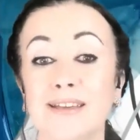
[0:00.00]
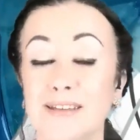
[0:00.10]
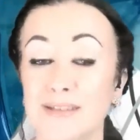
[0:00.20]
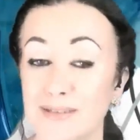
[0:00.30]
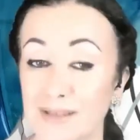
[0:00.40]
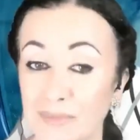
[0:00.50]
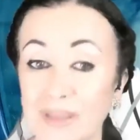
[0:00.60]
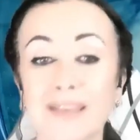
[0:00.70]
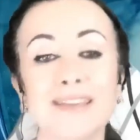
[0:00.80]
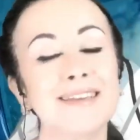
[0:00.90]
It is the same
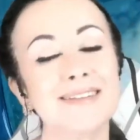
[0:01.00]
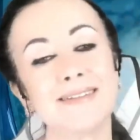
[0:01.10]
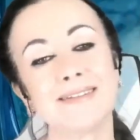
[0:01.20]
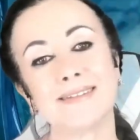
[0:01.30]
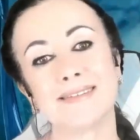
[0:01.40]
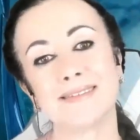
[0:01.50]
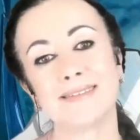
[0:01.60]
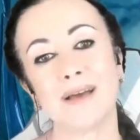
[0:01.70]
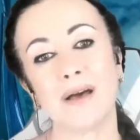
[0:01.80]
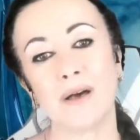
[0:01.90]
thing. It
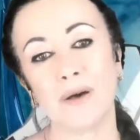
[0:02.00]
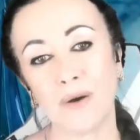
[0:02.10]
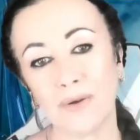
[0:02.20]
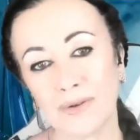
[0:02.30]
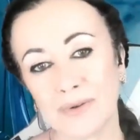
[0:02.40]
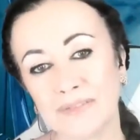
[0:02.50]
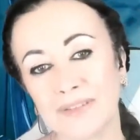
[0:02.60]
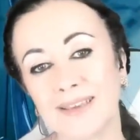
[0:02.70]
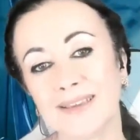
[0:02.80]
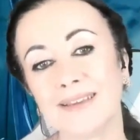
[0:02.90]
is a
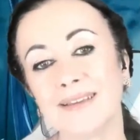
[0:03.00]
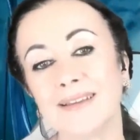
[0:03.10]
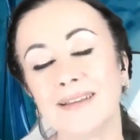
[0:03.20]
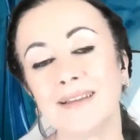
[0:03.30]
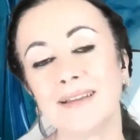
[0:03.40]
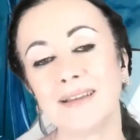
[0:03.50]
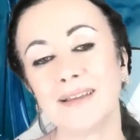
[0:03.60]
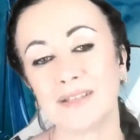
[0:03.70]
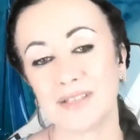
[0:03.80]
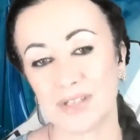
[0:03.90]
holographic,
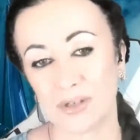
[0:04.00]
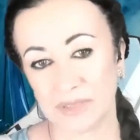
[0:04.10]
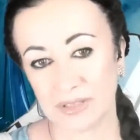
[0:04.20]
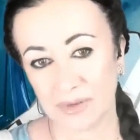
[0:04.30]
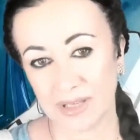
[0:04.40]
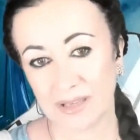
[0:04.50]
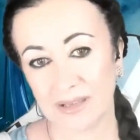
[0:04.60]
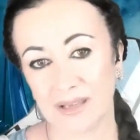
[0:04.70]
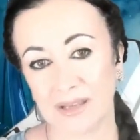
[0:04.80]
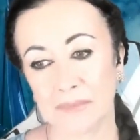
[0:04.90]
geometric
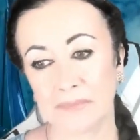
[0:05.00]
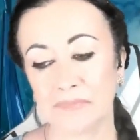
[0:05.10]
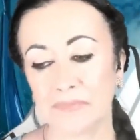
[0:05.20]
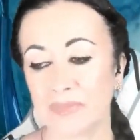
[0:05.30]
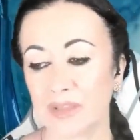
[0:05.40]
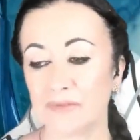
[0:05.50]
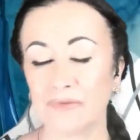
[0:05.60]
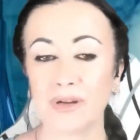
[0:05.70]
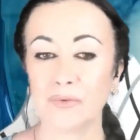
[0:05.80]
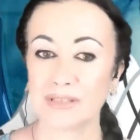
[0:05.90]

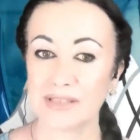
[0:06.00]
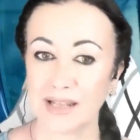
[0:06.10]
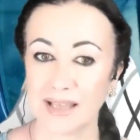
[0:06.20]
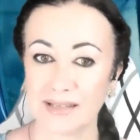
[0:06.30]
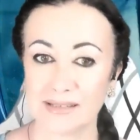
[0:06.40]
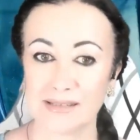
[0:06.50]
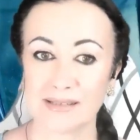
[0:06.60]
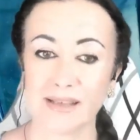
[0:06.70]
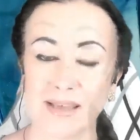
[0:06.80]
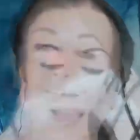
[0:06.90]
frequency
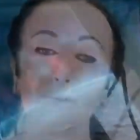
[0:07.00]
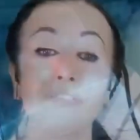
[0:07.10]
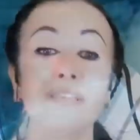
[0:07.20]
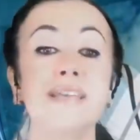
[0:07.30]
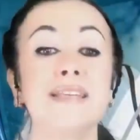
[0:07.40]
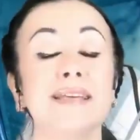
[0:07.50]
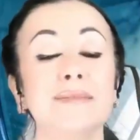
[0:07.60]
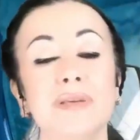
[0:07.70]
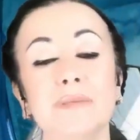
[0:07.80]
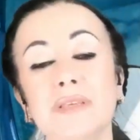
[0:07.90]
lattice, something
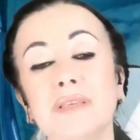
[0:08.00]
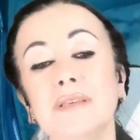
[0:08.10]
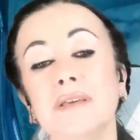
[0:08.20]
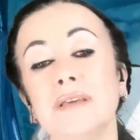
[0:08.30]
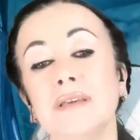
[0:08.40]
that may be